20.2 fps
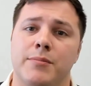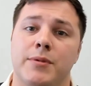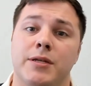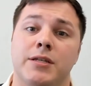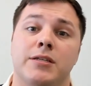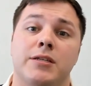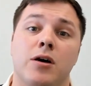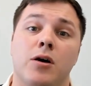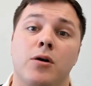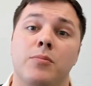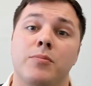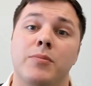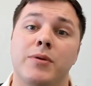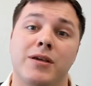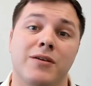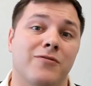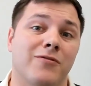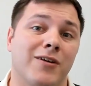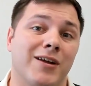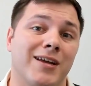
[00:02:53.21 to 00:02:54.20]
but don't be
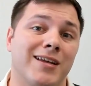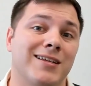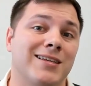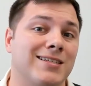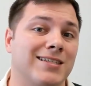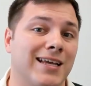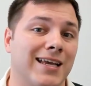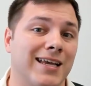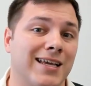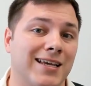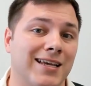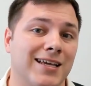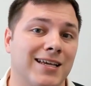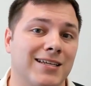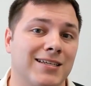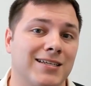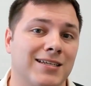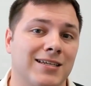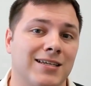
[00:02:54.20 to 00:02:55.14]
afraid to take it.